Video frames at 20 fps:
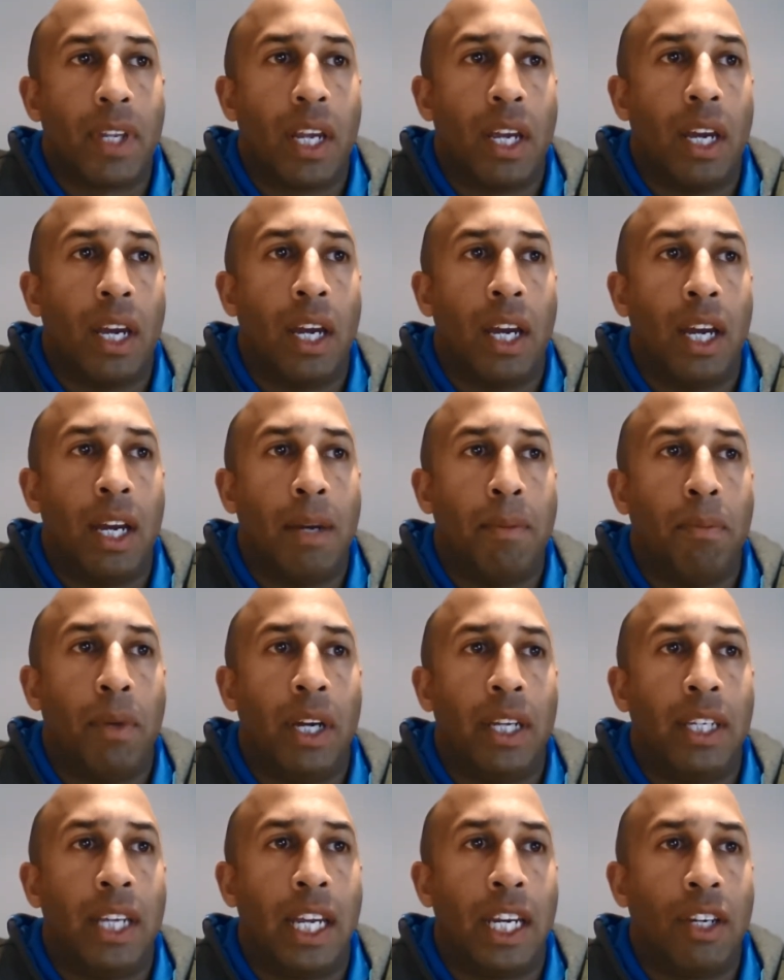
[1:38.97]
by
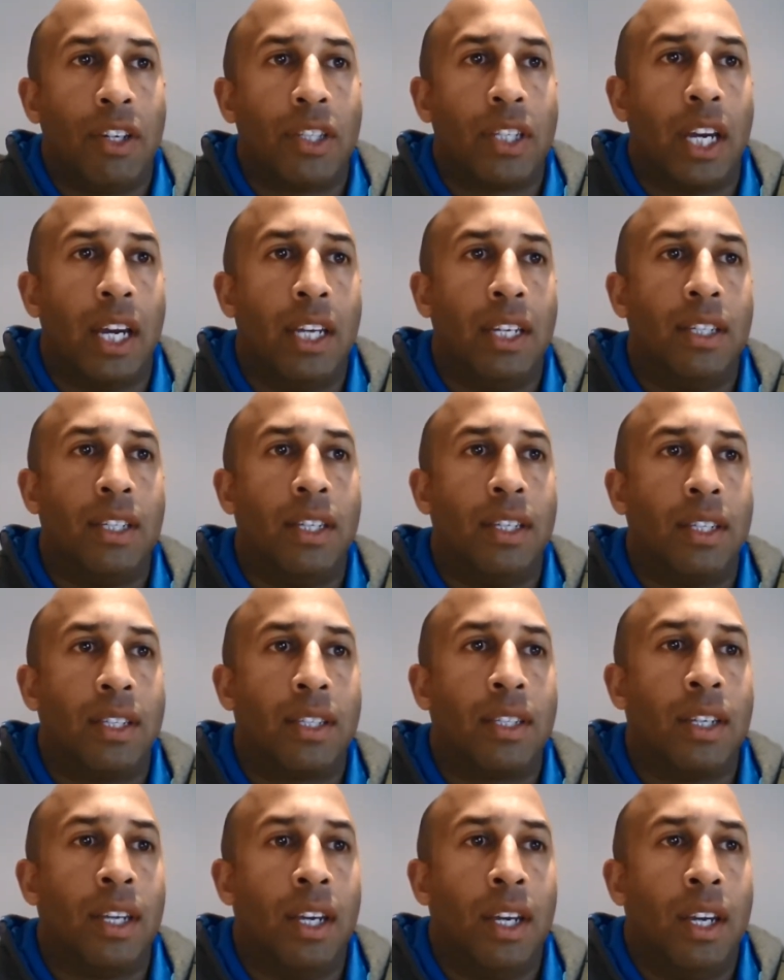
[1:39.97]
Danish
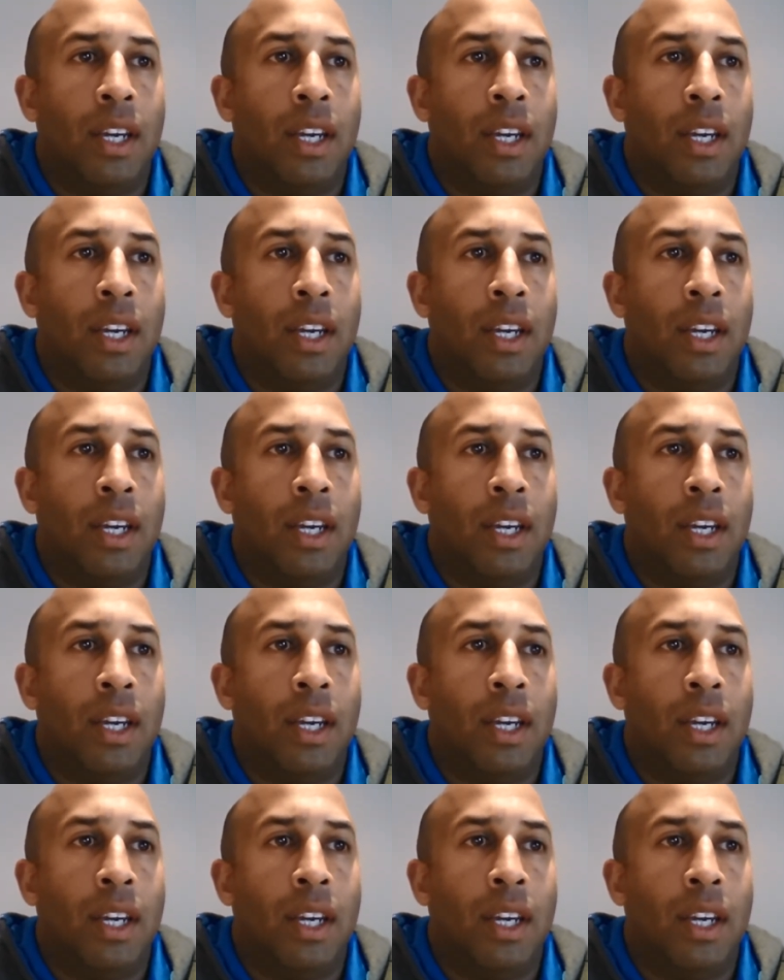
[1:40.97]
scientists